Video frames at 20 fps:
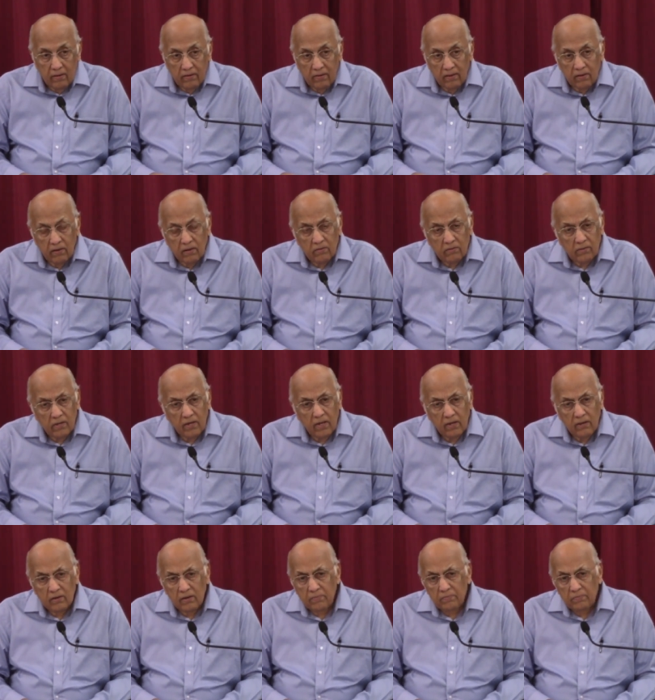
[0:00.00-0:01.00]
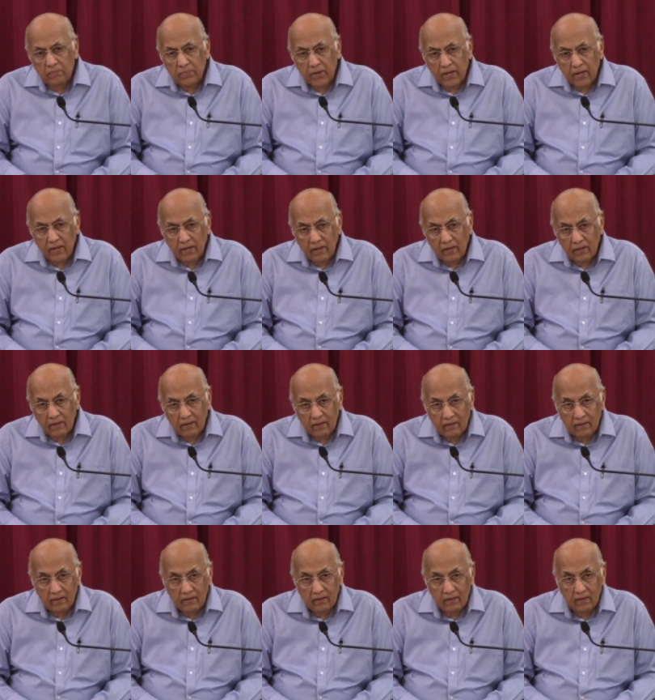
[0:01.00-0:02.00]
they're not really gripped by
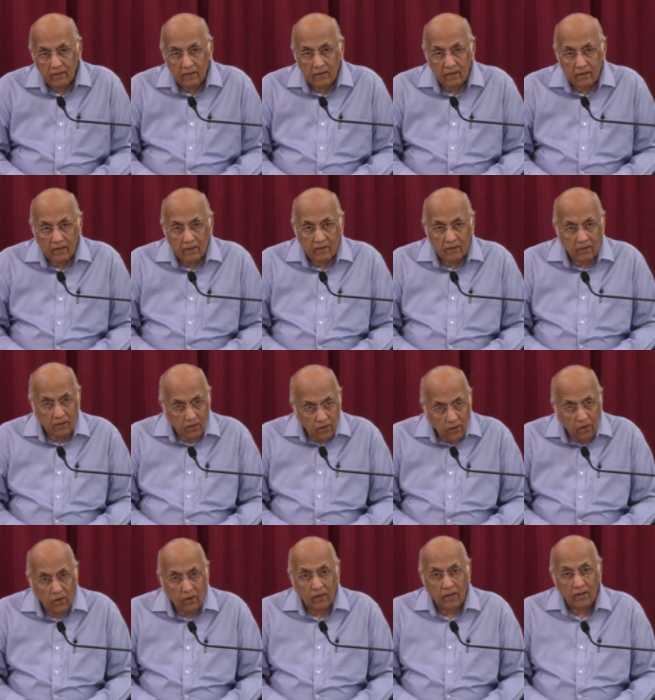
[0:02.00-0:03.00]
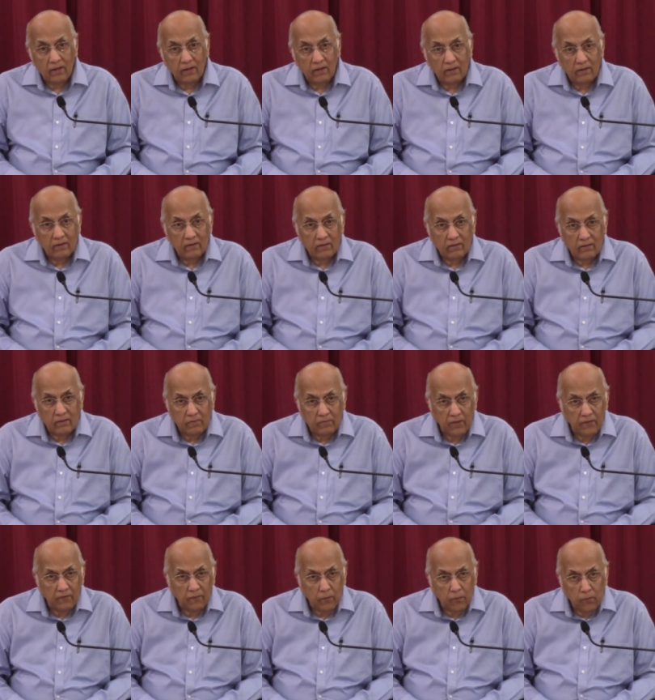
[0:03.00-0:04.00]
the calling to
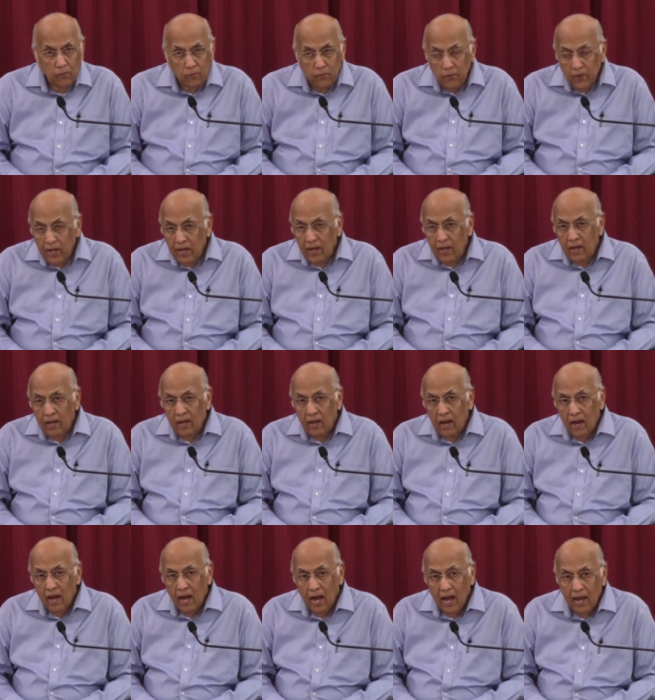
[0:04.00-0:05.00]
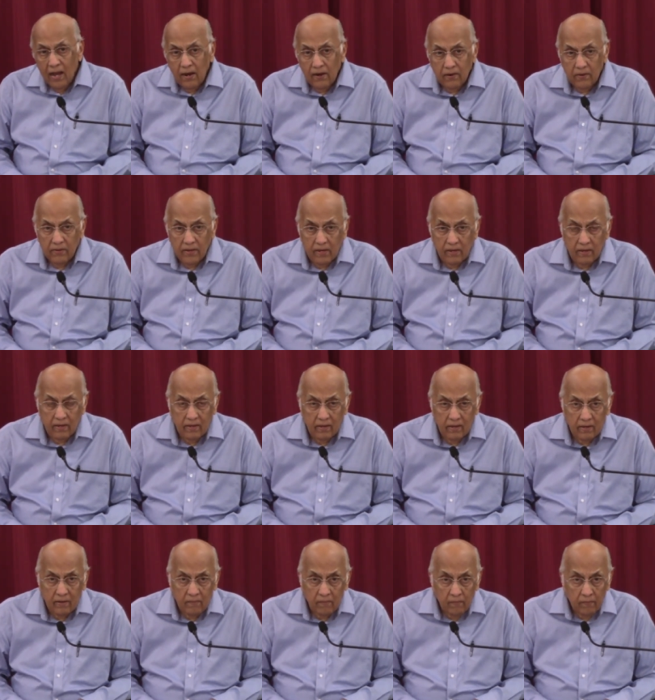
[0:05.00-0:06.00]
be way higher than
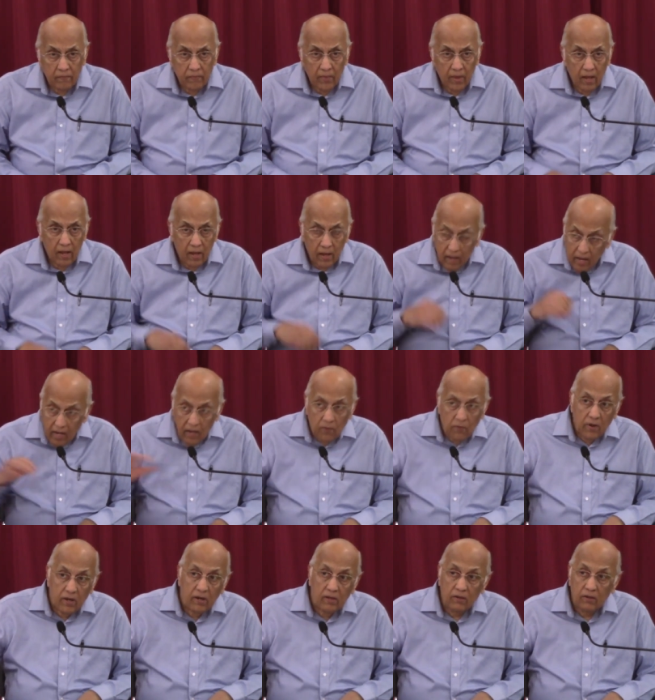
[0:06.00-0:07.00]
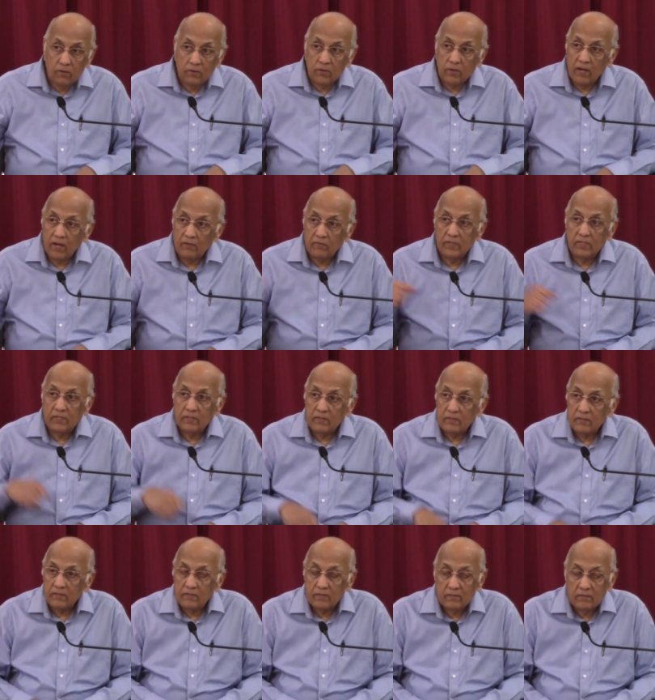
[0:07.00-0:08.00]
anyone in the Old
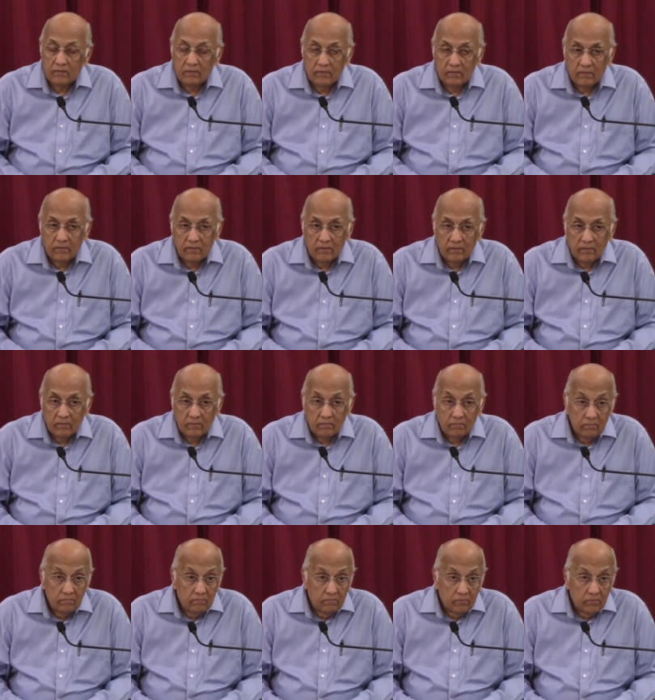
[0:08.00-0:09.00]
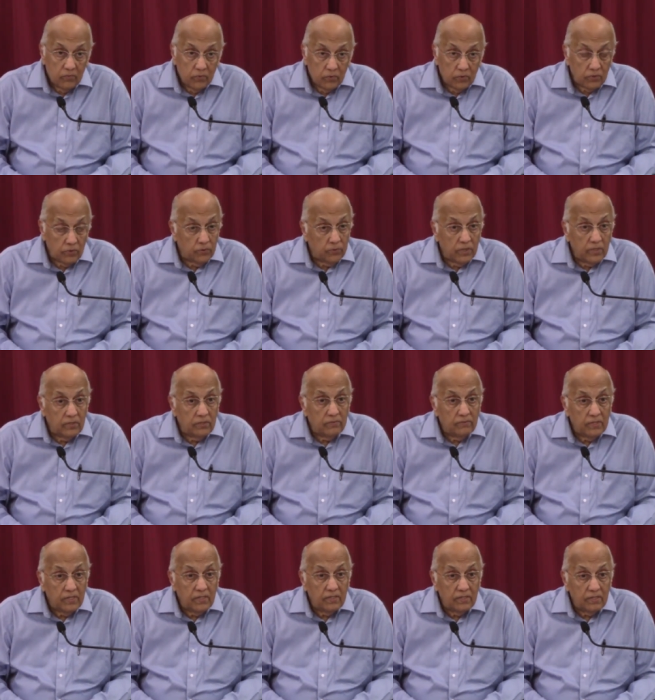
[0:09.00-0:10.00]
Covenant. Those are the words
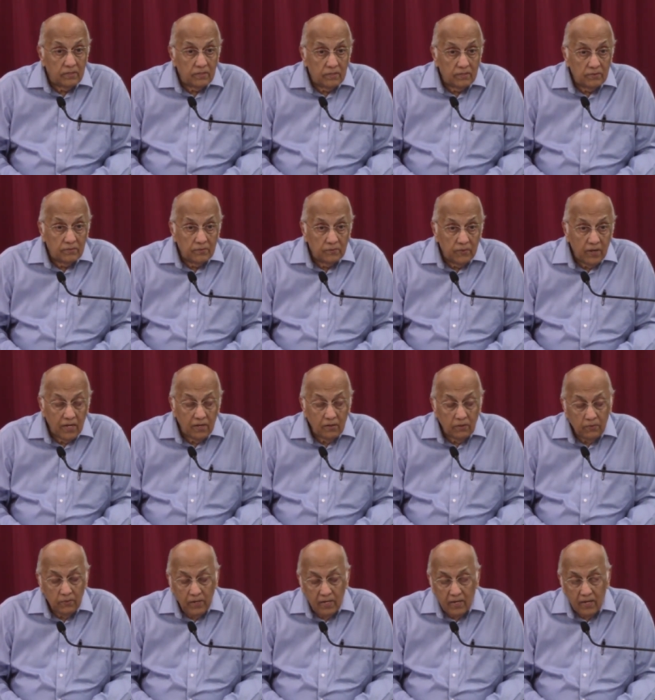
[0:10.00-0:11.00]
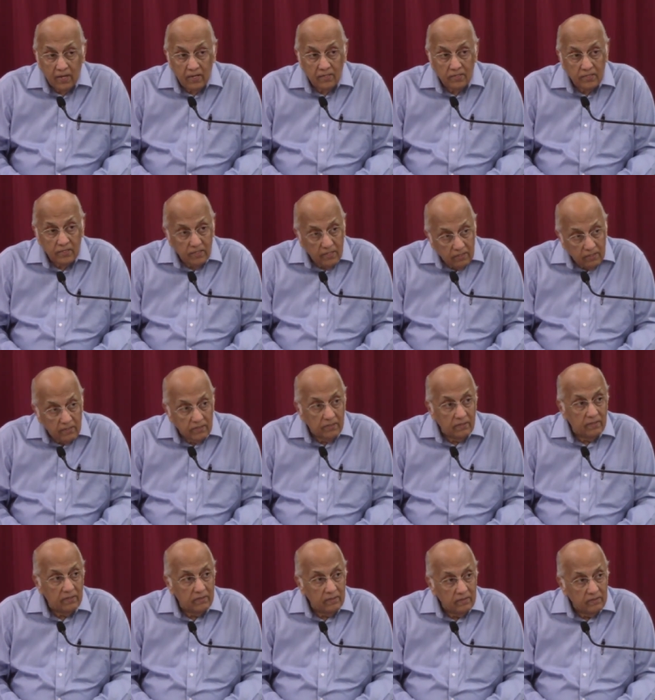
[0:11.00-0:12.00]
of Jesus. Why don't we take it
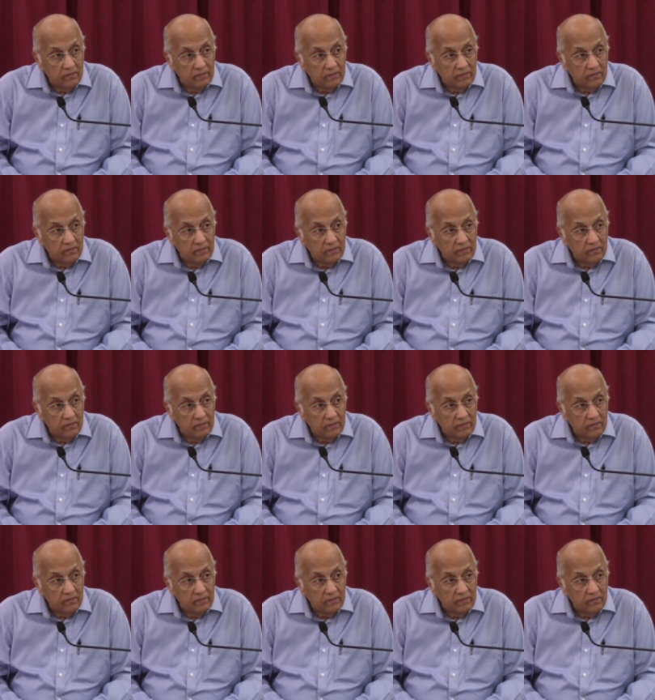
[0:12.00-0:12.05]
seriously?